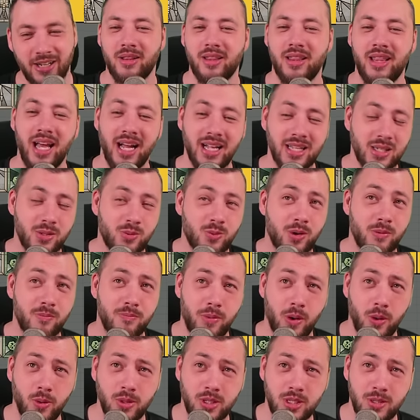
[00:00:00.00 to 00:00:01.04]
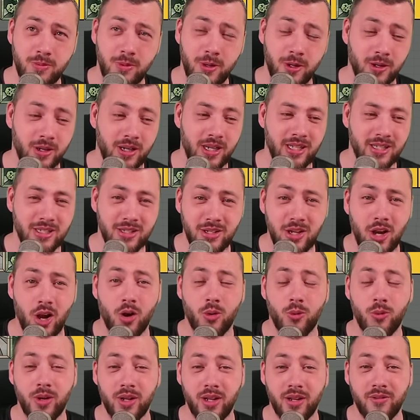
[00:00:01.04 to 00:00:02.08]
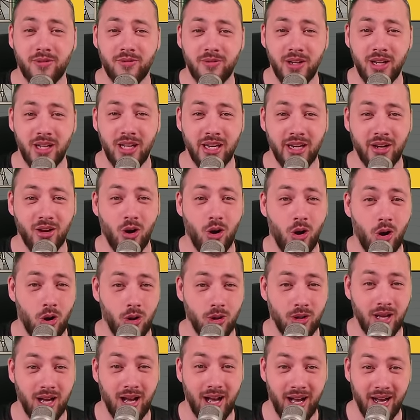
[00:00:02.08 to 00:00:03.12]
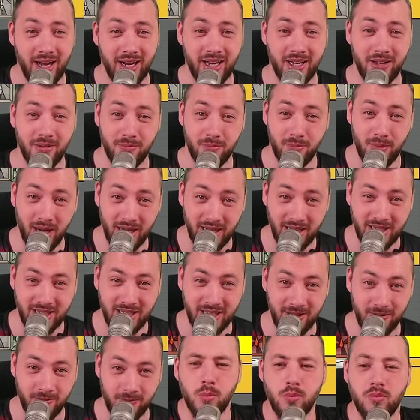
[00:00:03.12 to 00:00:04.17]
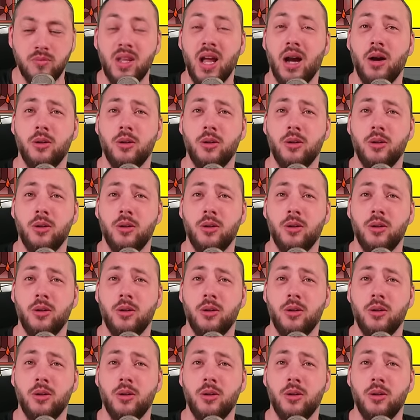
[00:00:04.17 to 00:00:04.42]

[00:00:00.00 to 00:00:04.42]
that's where Bone Spear is not really feeling all high and mighty. Now